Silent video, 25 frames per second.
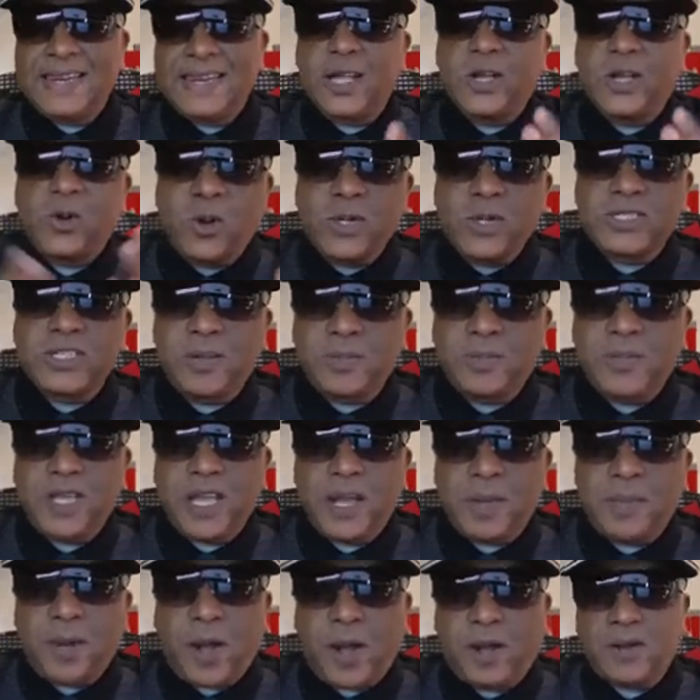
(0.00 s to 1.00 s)
The quiz will be
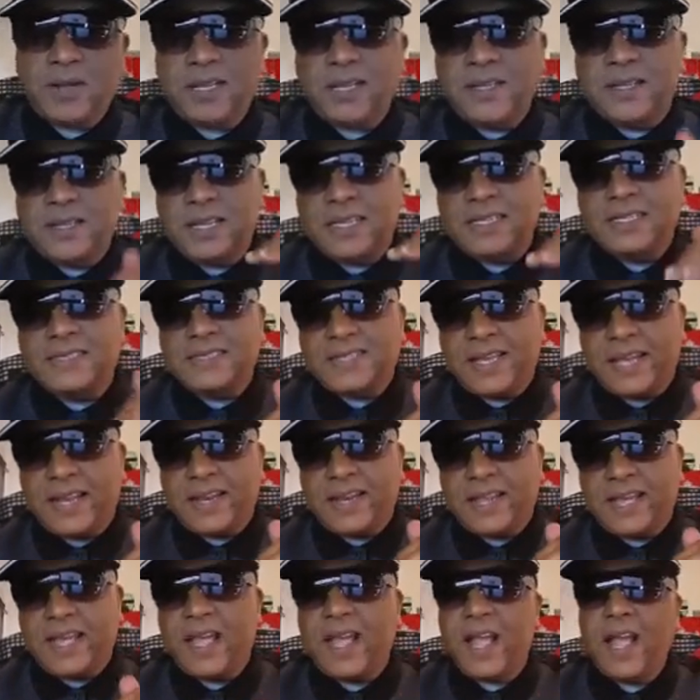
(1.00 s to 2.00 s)
about, in this
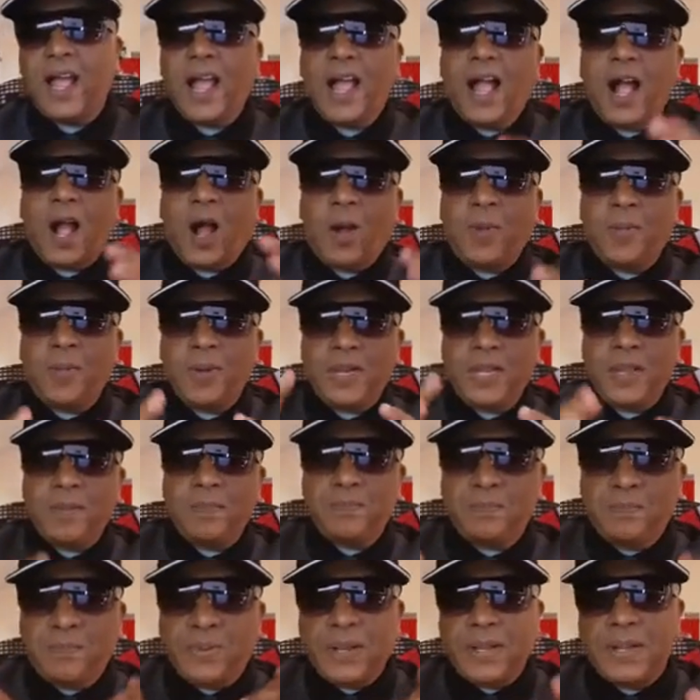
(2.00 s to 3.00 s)
tender, how many
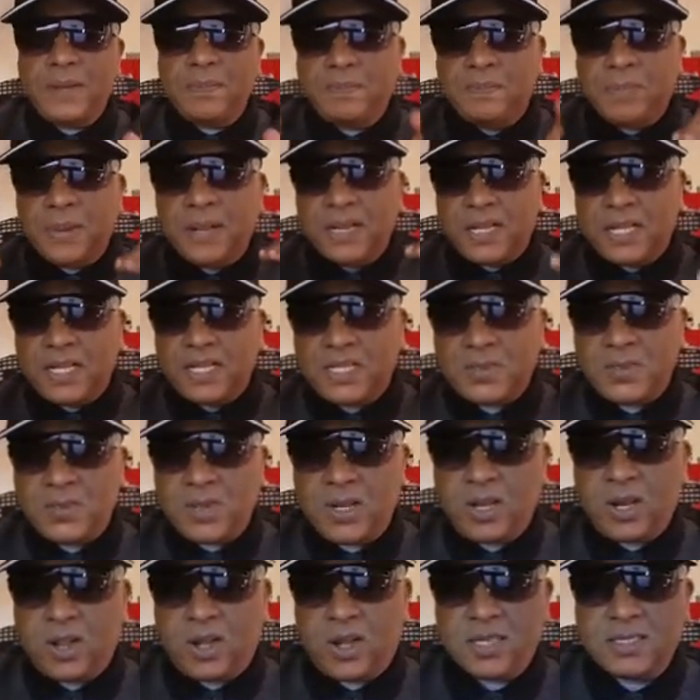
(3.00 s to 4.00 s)
billions were
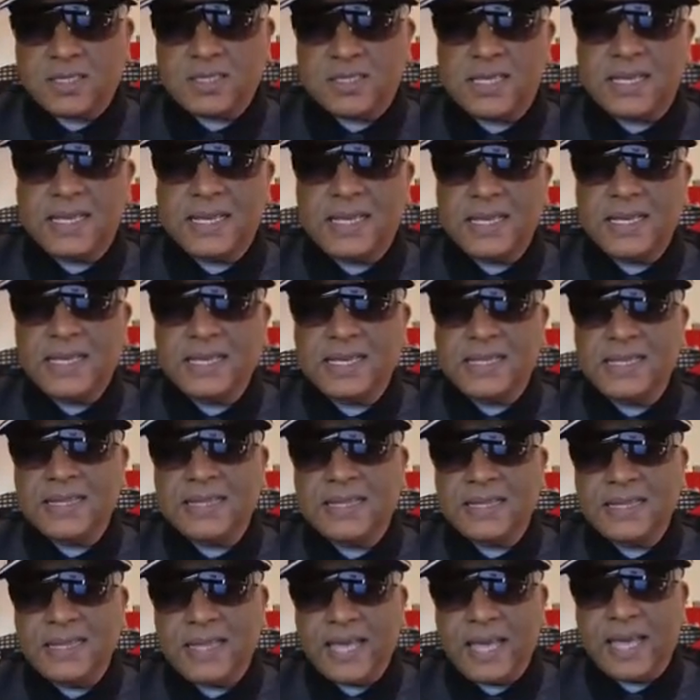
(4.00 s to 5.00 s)
lost
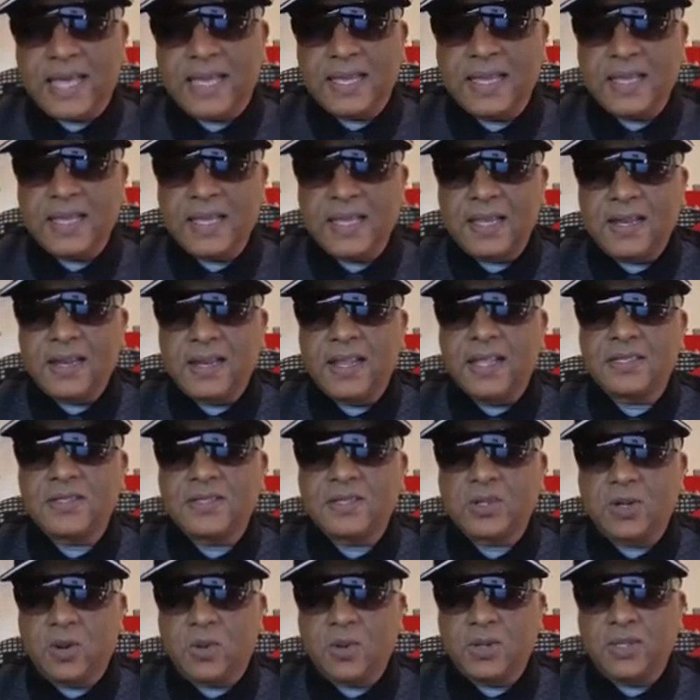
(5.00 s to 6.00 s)
there. Let's
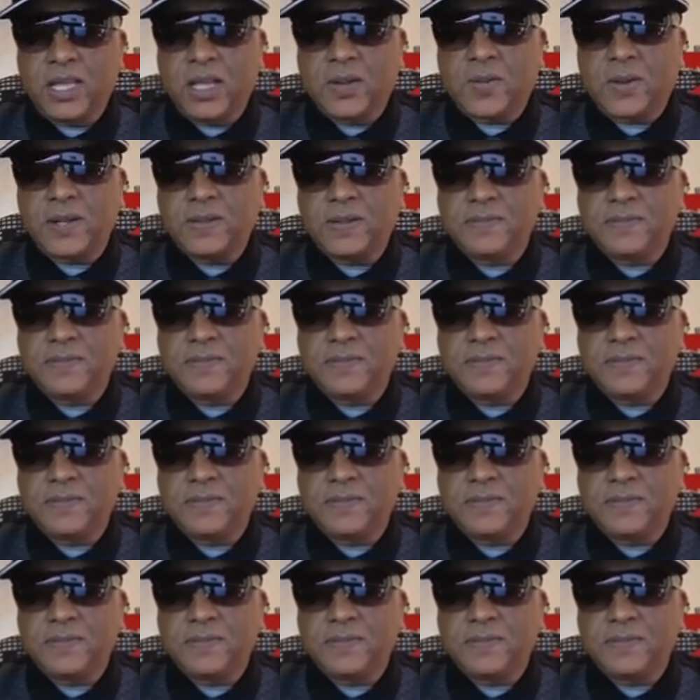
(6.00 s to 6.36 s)
go with that one.